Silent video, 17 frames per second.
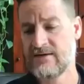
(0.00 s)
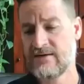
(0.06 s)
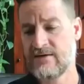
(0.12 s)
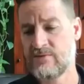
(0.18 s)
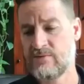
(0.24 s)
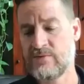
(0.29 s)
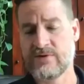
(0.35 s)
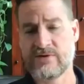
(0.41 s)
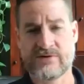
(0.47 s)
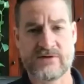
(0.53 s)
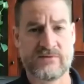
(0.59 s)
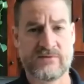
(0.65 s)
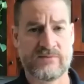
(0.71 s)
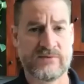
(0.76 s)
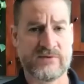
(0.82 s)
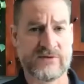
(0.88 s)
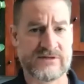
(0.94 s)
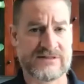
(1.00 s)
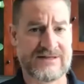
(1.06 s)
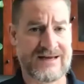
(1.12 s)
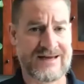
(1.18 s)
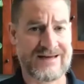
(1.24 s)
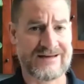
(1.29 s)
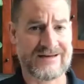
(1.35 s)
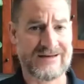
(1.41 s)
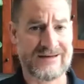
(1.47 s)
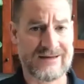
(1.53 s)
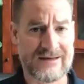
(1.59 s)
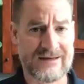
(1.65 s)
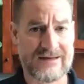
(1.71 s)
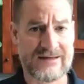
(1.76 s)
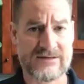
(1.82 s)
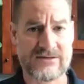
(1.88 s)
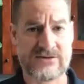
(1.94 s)
real estate
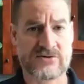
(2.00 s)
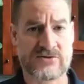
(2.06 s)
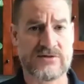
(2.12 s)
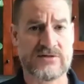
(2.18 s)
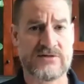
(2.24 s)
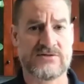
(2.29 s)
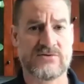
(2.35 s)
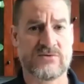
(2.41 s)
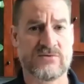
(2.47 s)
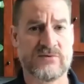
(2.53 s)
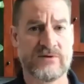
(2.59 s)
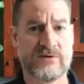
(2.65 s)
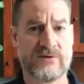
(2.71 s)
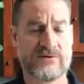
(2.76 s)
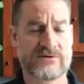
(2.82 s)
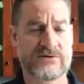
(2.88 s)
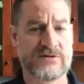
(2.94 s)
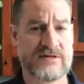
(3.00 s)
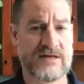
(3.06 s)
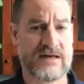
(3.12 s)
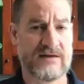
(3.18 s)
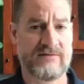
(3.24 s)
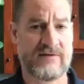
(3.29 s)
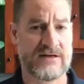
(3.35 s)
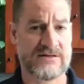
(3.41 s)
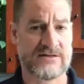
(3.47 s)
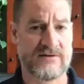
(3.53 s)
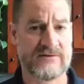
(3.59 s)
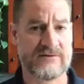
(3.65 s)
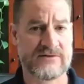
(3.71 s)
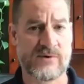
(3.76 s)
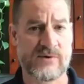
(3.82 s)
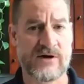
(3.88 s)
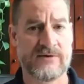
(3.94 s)
industries or realtors could take advantage of
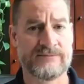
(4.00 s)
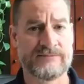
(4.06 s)
as well.